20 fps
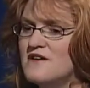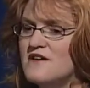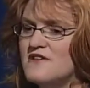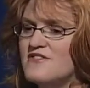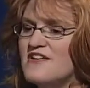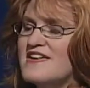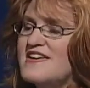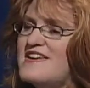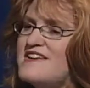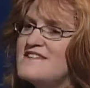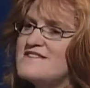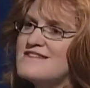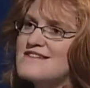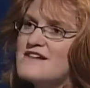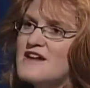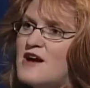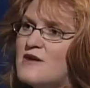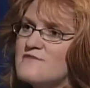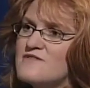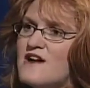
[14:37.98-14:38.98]
the heat that
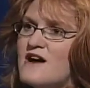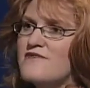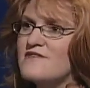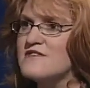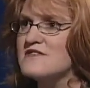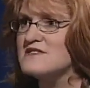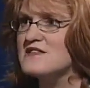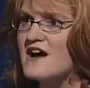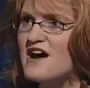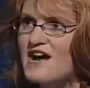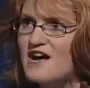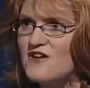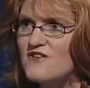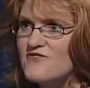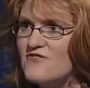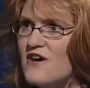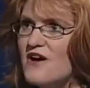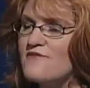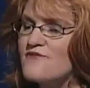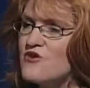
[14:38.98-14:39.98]
comes off of the tiles
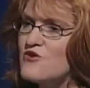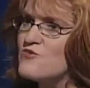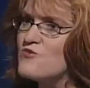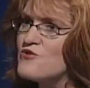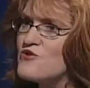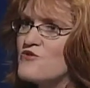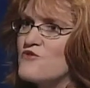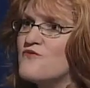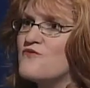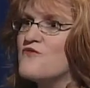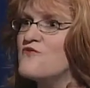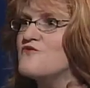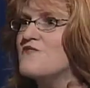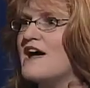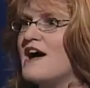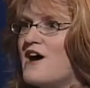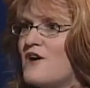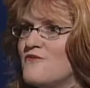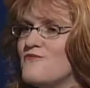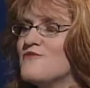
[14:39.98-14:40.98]
off your roof, you're
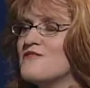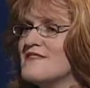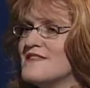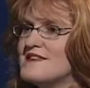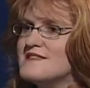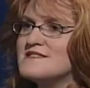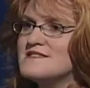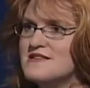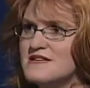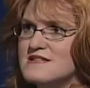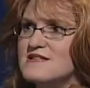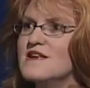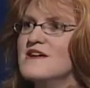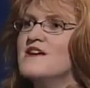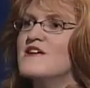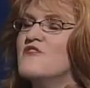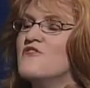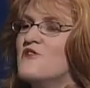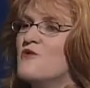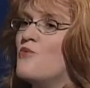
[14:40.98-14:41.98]
now releasing
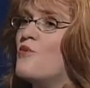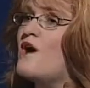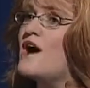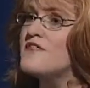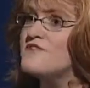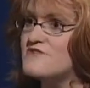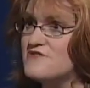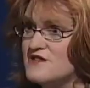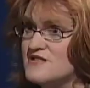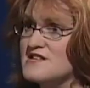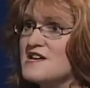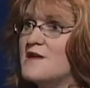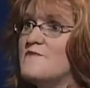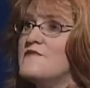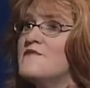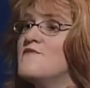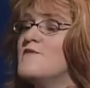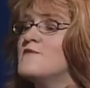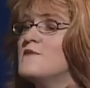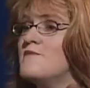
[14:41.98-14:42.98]
the water that's
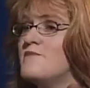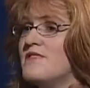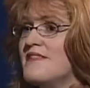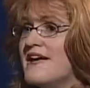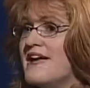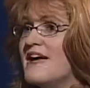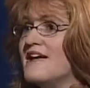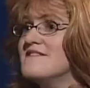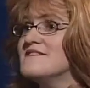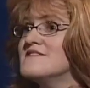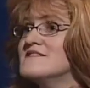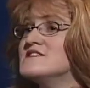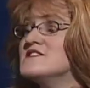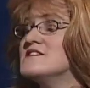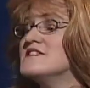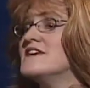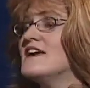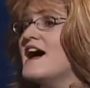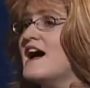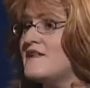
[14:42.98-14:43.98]
coming from the plants into
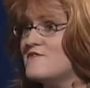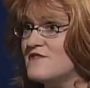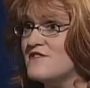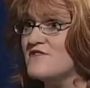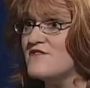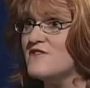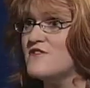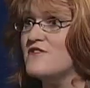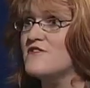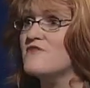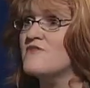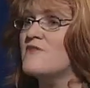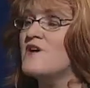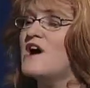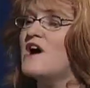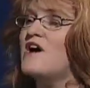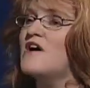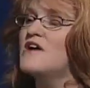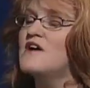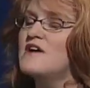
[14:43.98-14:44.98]
the atmosphere as
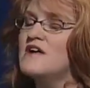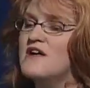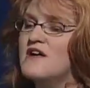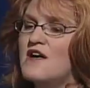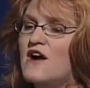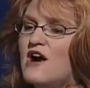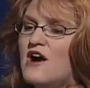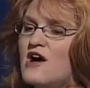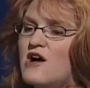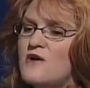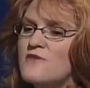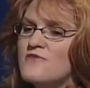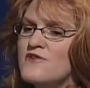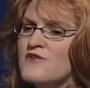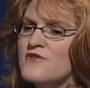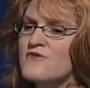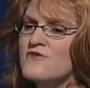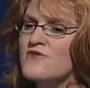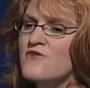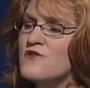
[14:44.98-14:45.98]
well. Um, the
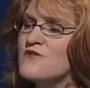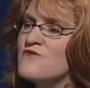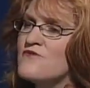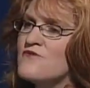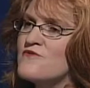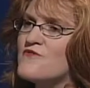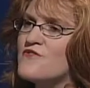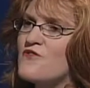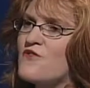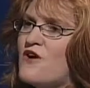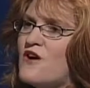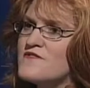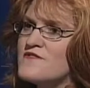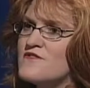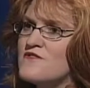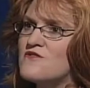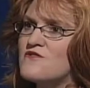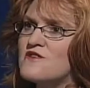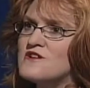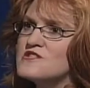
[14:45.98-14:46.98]
green roofs are
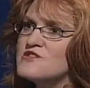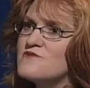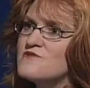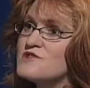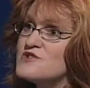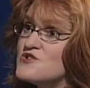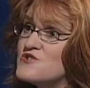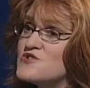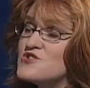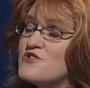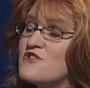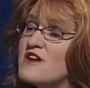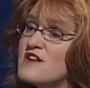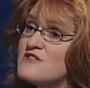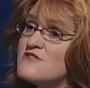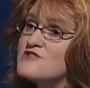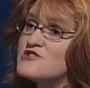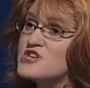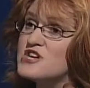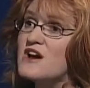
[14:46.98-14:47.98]
also going to reduce your
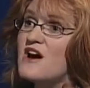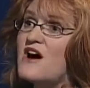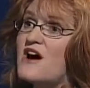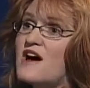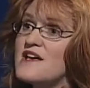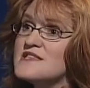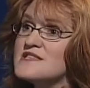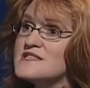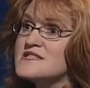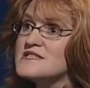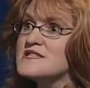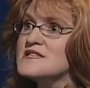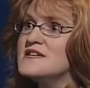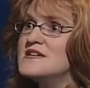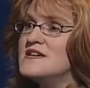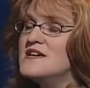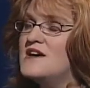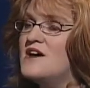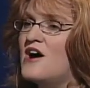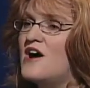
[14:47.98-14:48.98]
energy costs
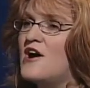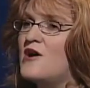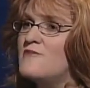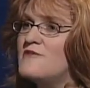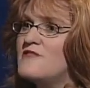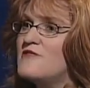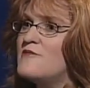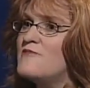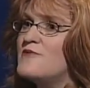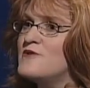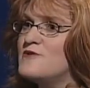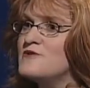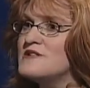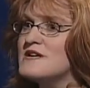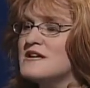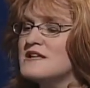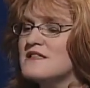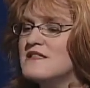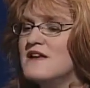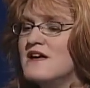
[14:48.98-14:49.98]
um, in the
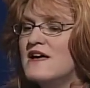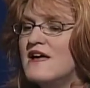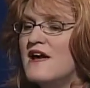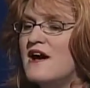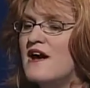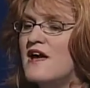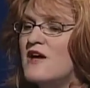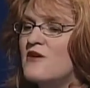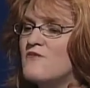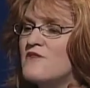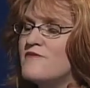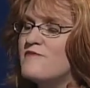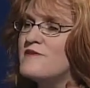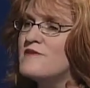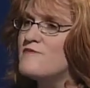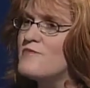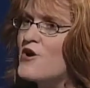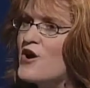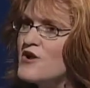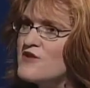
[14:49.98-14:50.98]
building. And we've been
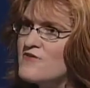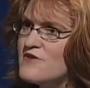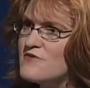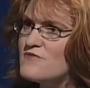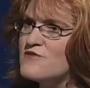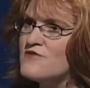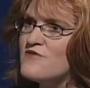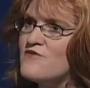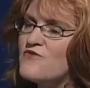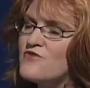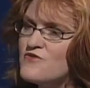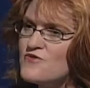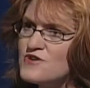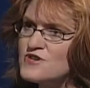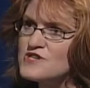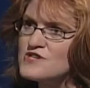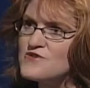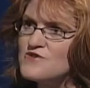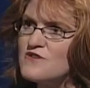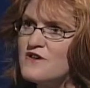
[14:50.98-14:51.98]
partnering with the Florida
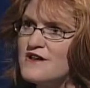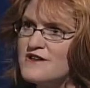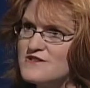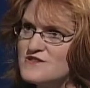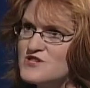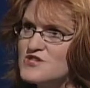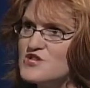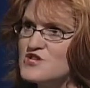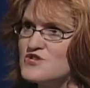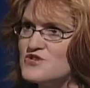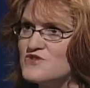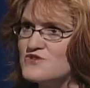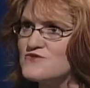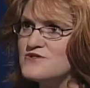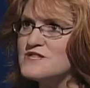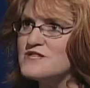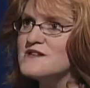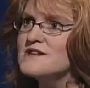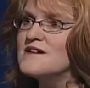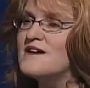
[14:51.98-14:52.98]
Solar
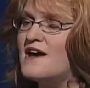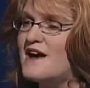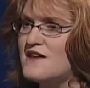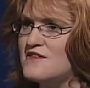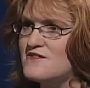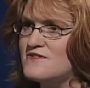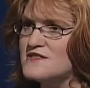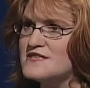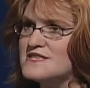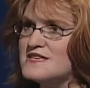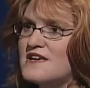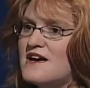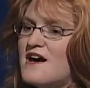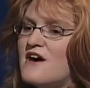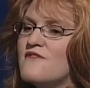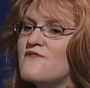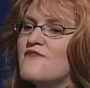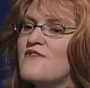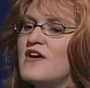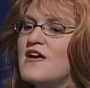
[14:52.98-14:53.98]
Institute at
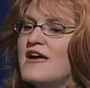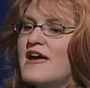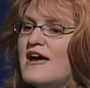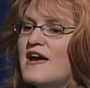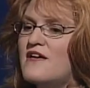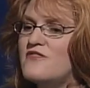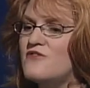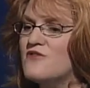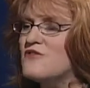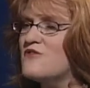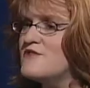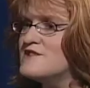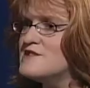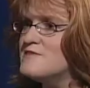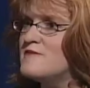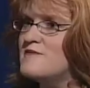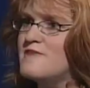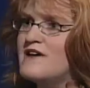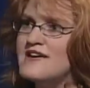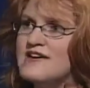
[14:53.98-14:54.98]
UCF and they're going to
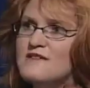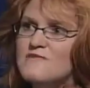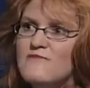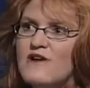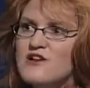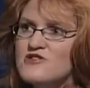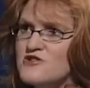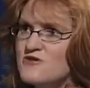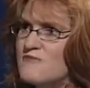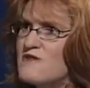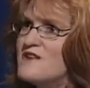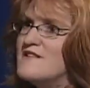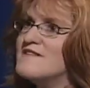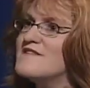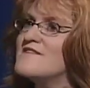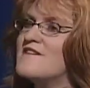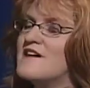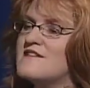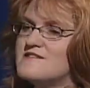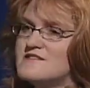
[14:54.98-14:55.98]
be making
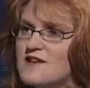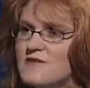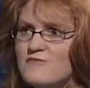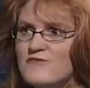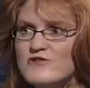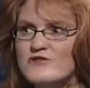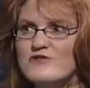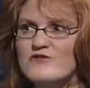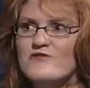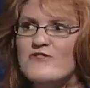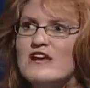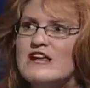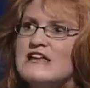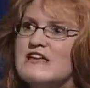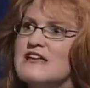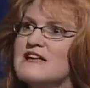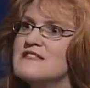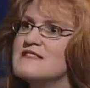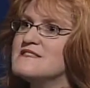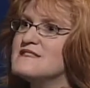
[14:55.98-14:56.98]
measurements on temperature
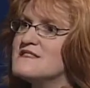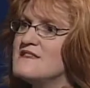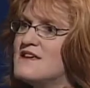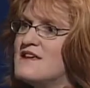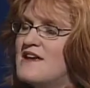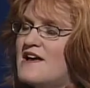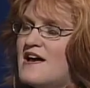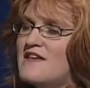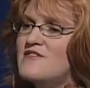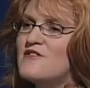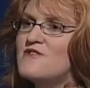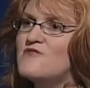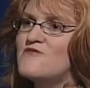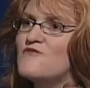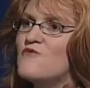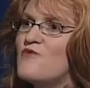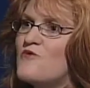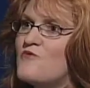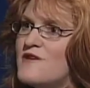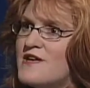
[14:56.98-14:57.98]
gradients. And then
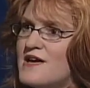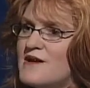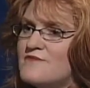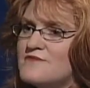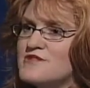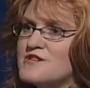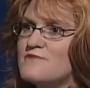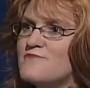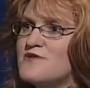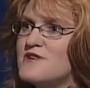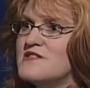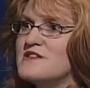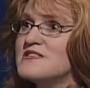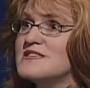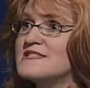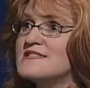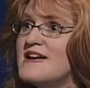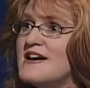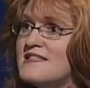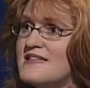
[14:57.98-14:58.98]
we'll be able to put a
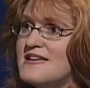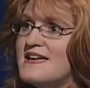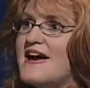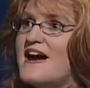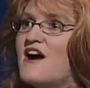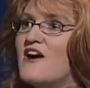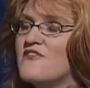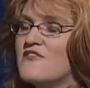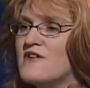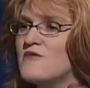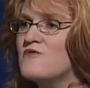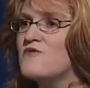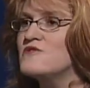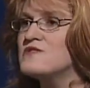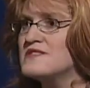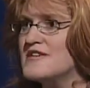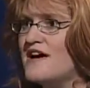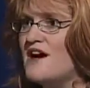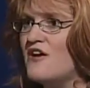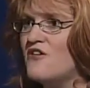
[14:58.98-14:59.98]
study out that will
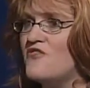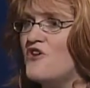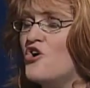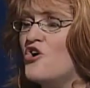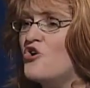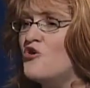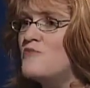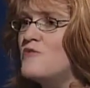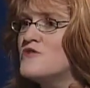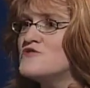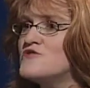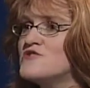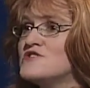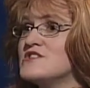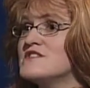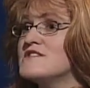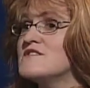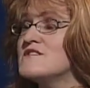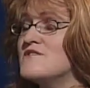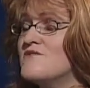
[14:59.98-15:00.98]
tell the homeowners
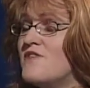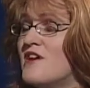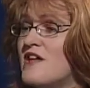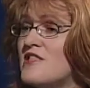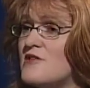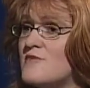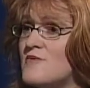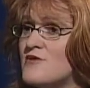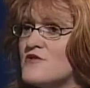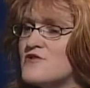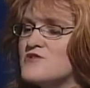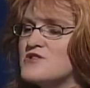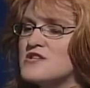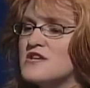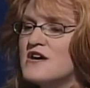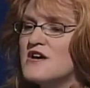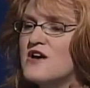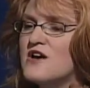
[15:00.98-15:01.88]
and the developers